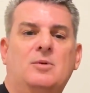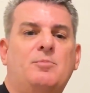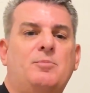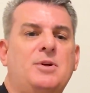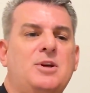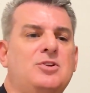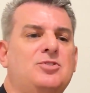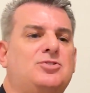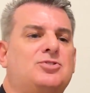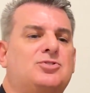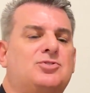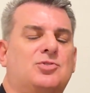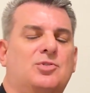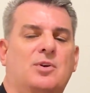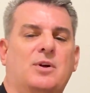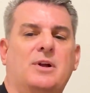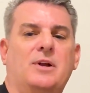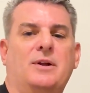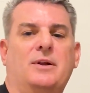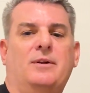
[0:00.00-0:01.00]

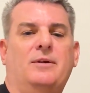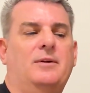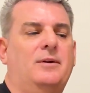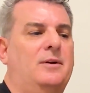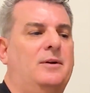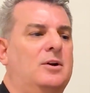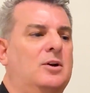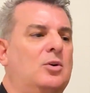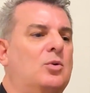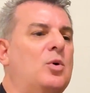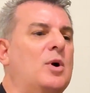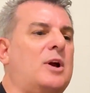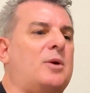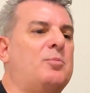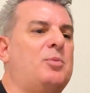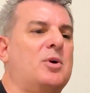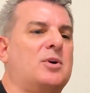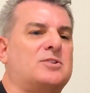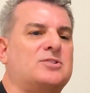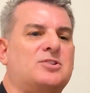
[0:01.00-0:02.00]
Peachtree,
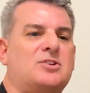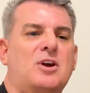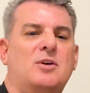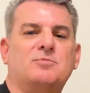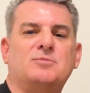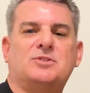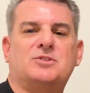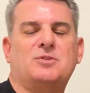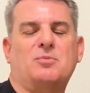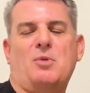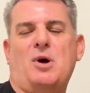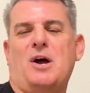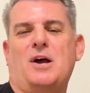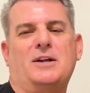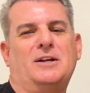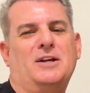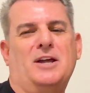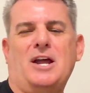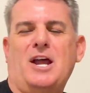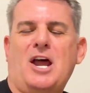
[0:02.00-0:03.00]
QuickBooks comes to
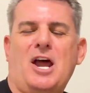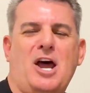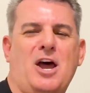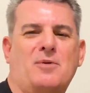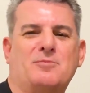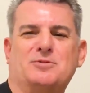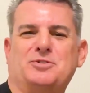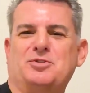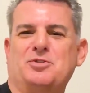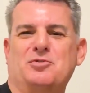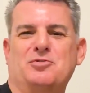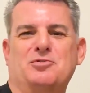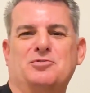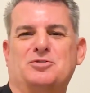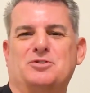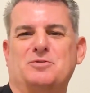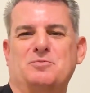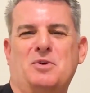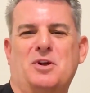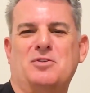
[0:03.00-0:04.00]
mind. I'm sure
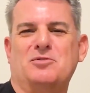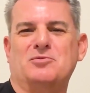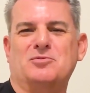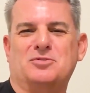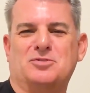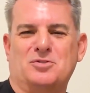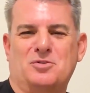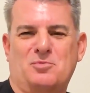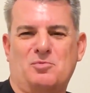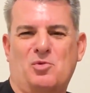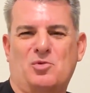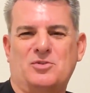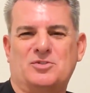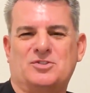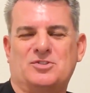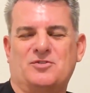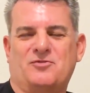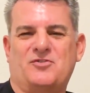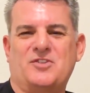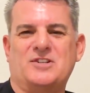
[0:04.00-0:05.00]
there's some others that are more
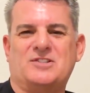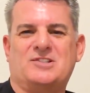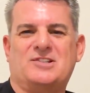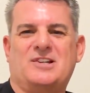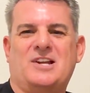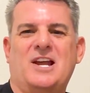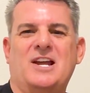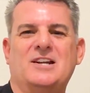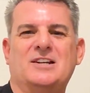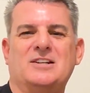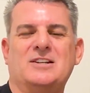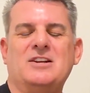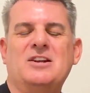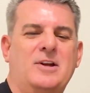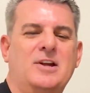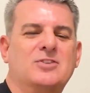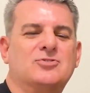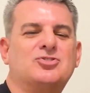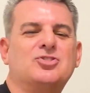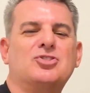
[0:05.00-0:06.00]
sophisticated.
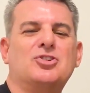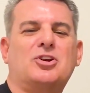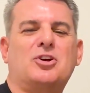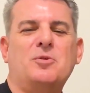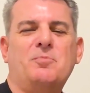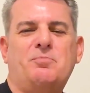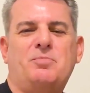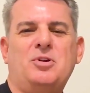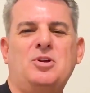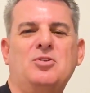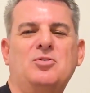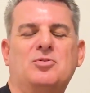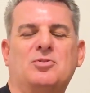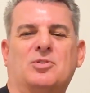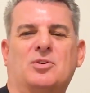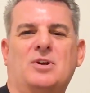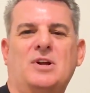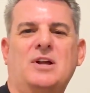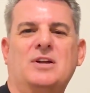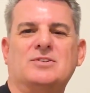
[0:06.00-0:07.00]
Is it a
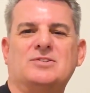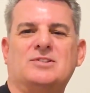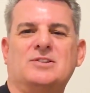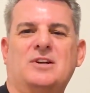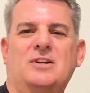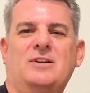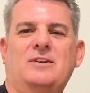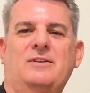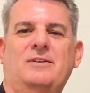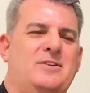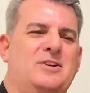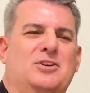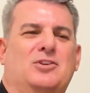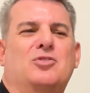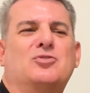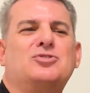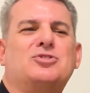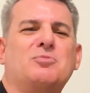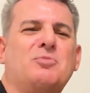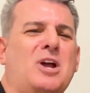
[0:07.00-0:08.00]
computer? Is it,
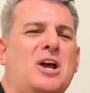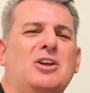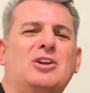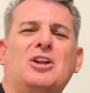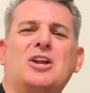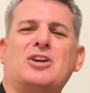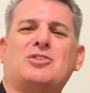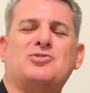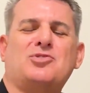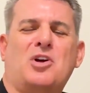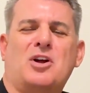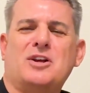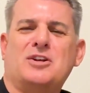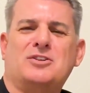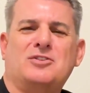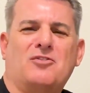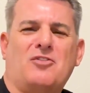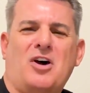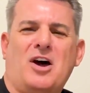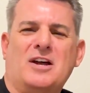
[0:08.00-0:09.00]
some kind of electronic
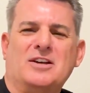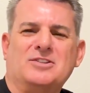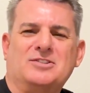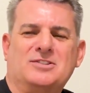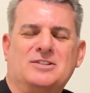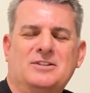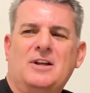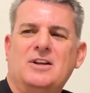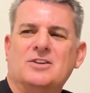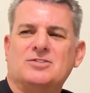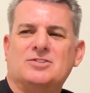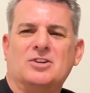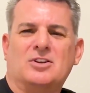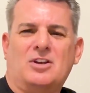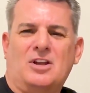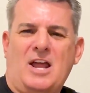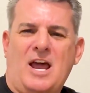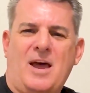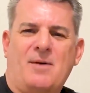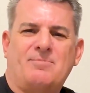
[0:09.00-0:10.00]
device? Is it a
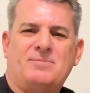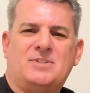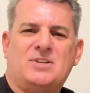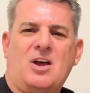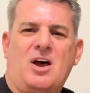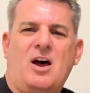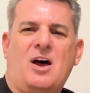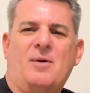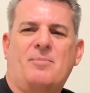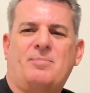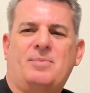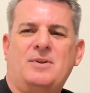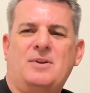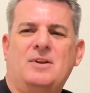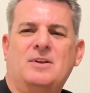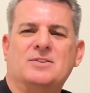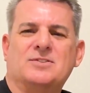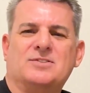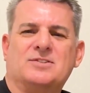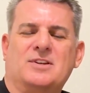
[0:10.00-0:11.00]
laptop?
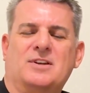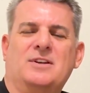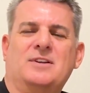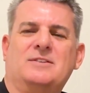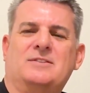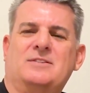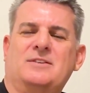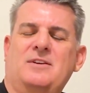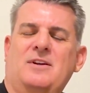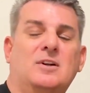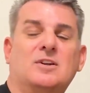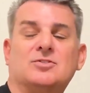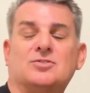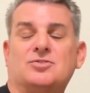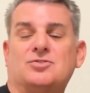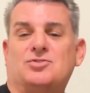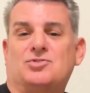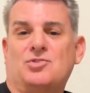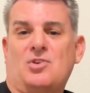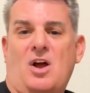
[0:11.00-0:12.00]
Is it
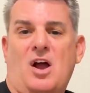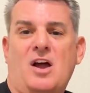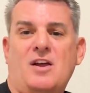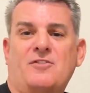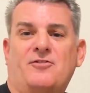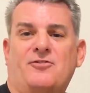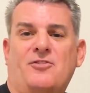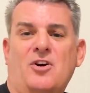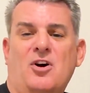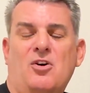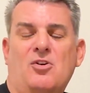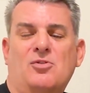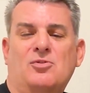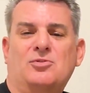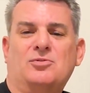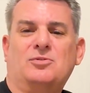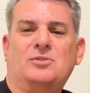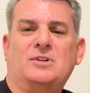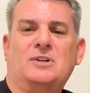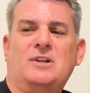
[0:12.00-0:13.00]
your
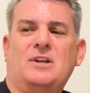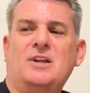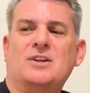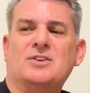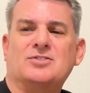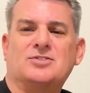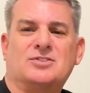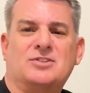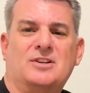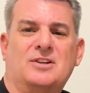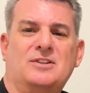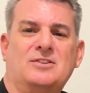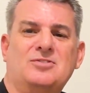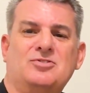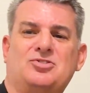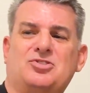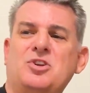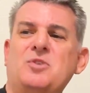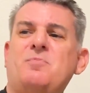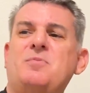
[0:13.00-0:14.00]
iPhone? Is
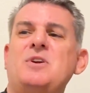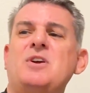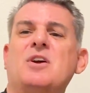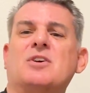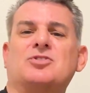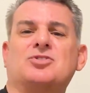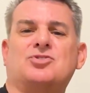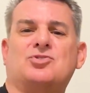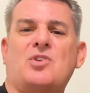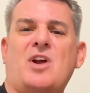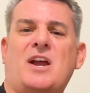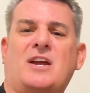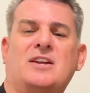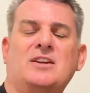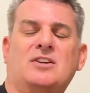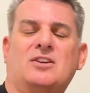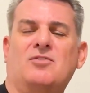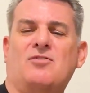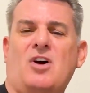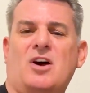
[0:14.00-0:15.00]
it GPS
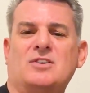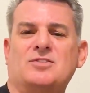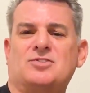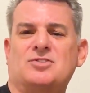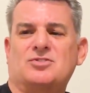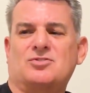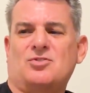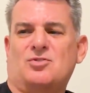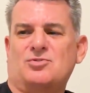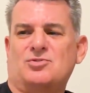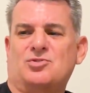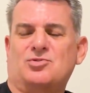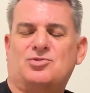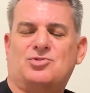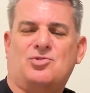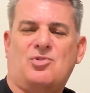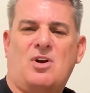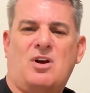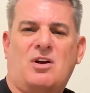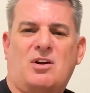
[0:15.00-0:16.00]
tracking devices on your
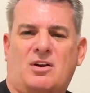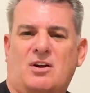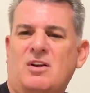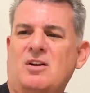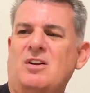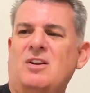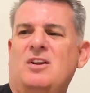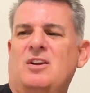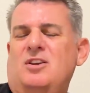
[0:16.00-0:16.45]
truck?